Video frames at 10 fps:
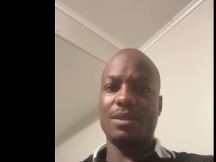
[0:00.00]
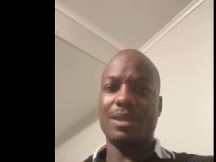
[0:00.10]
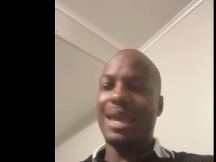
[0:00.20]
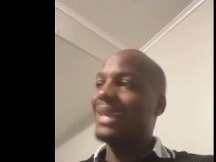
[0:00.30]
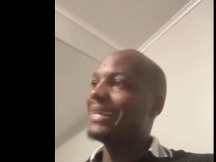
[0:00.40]

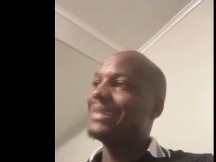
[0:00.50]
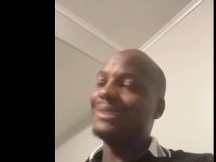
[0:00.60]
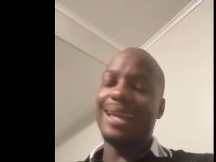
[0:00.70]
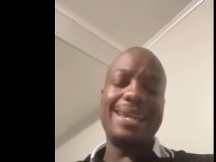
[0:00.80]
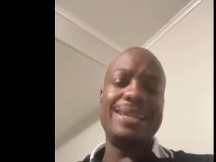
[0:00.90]
I
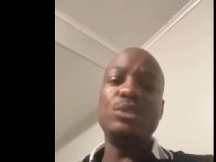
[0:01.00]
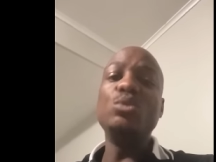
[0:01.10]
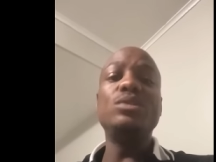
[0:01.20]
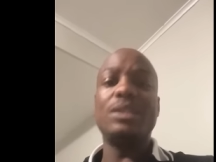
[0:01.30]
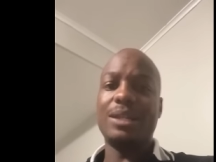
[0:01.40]
ain't I ain't
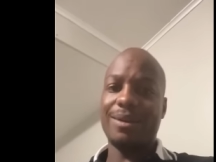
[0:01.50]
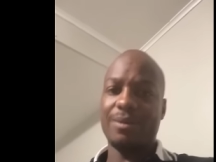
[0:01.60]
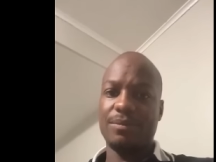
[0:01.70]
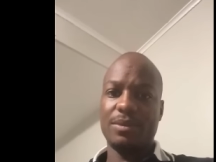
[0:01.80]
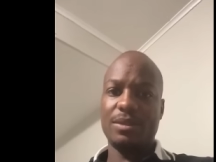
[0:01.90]
using
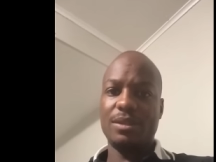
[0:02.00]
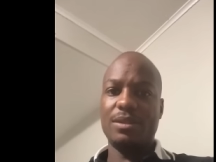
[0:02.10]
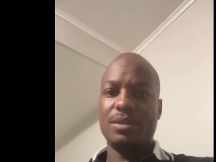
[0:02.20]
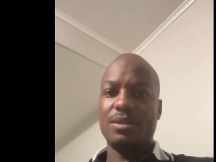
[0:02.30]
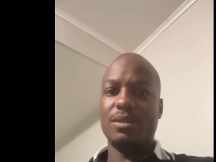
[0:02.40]
clout.
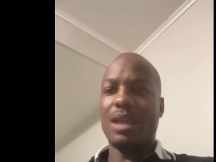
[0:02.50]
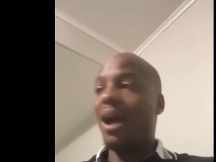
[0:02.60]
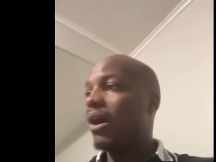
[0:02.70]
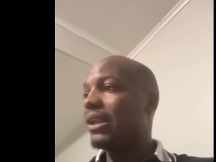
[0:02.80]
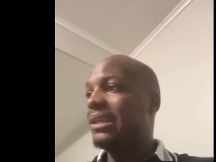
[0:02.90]

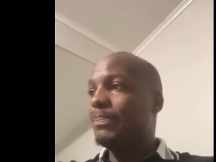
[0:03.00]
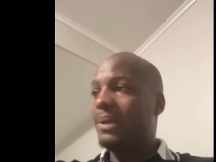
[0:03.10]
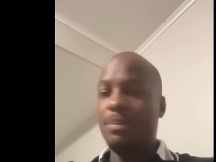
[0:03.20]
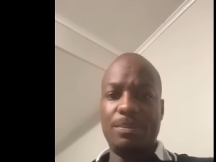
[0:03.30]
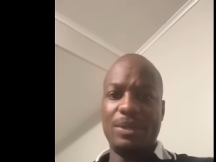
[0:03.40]
All these
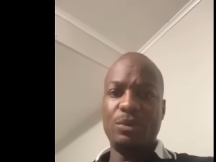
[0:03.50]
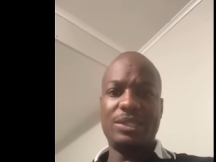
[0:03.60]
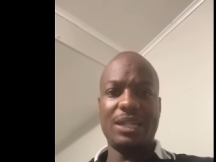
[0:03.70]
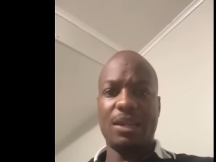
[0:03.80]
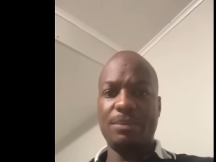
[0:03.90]
people been
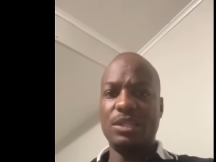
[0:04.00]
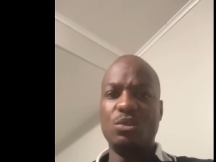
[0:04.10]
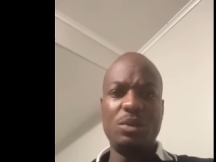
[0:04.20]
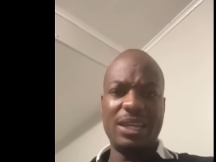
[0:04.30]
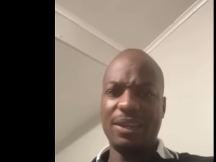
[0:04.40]
reaching out to me to
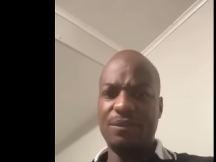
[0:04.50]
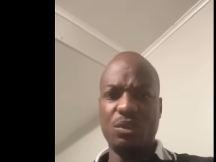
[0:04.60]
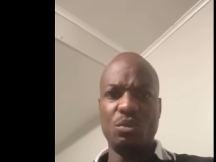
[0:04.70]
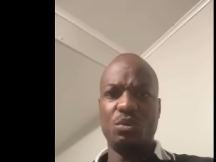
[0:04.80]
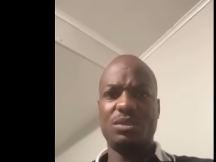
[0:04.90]
do
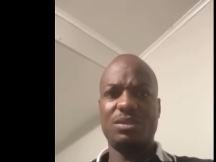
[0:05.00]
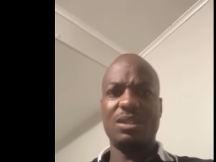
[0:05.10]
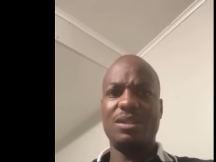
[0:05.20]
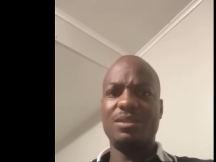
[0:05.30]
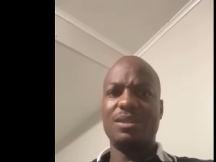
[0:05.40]
interviews.
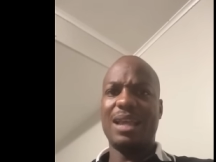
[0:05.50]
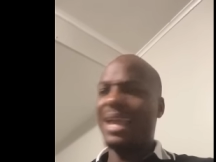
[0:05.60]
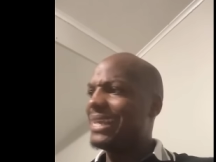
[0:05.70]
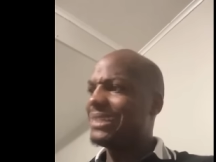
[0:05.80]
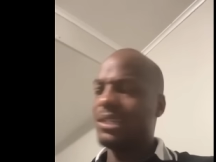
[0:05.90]
I
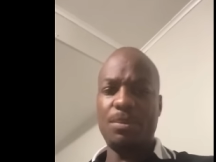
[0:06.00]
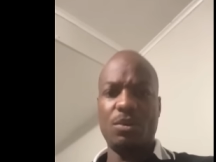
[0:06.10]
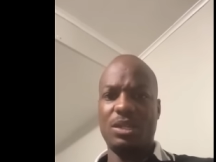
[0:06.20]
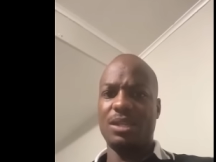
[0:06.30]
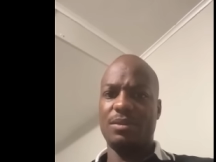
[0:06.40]
ain't jump on
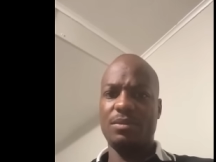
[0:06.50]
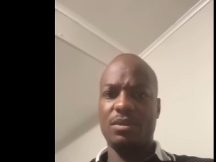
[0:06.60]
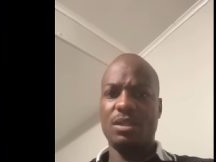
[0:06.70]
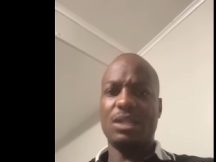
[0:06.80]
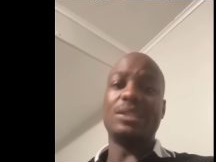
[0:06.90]
that
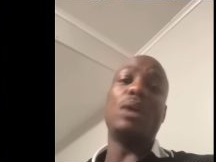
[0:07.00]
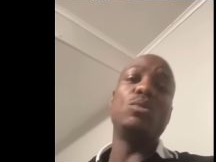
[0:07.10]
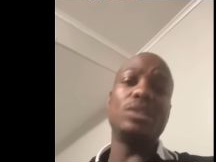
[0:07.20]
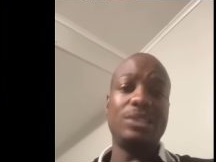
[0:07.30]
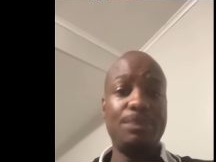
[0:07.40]
because I
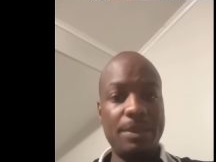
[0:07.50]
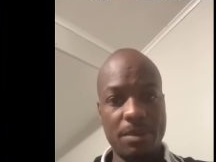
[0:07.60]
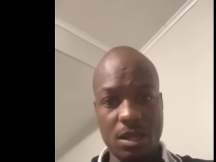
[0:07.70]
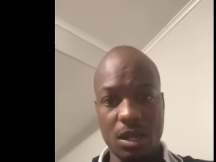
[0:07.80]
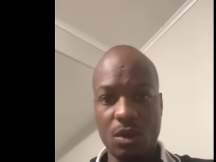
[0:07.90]
want to see people
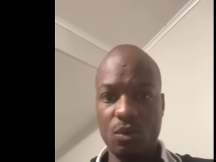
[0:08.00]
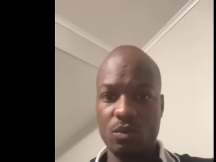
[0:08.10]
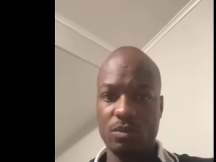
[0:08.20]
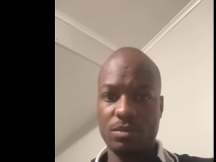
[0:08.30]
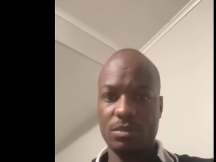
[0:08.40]
come home.